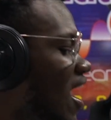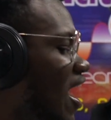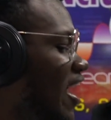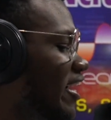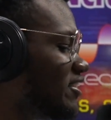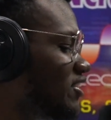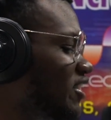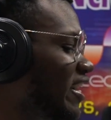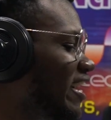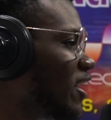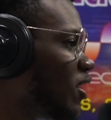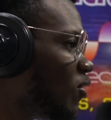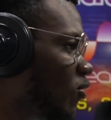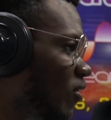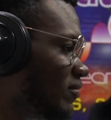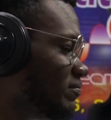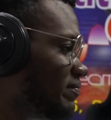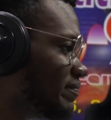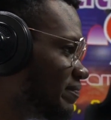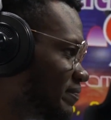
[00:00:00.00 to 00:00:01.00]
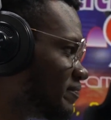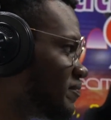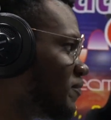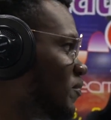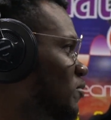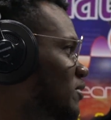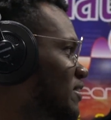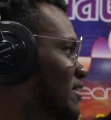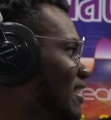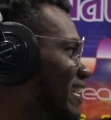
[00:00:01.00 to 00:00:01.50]
All right, so here,
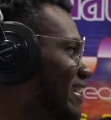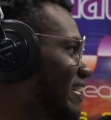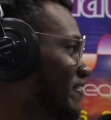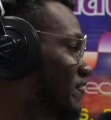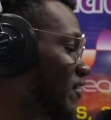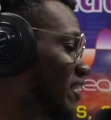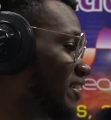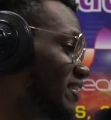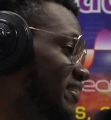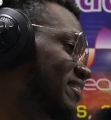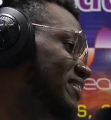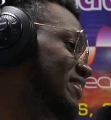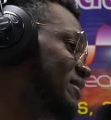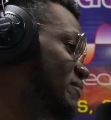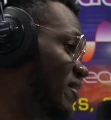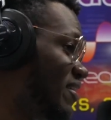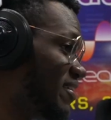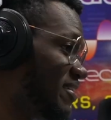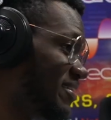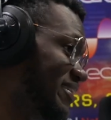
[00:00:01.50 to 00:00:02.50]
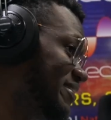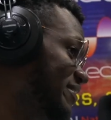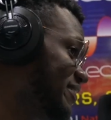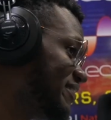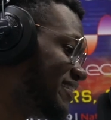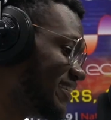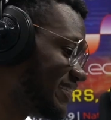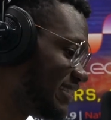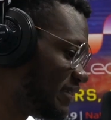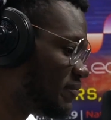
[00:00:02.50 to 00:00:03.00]
what's all the difference? Duttyberry, you
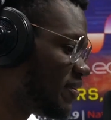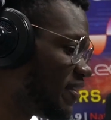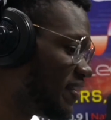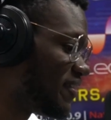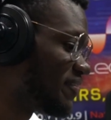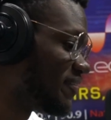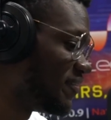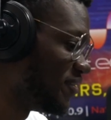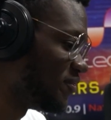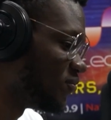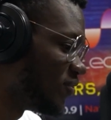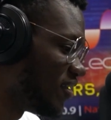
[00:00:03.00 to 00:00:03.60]
know, Duttyberry, third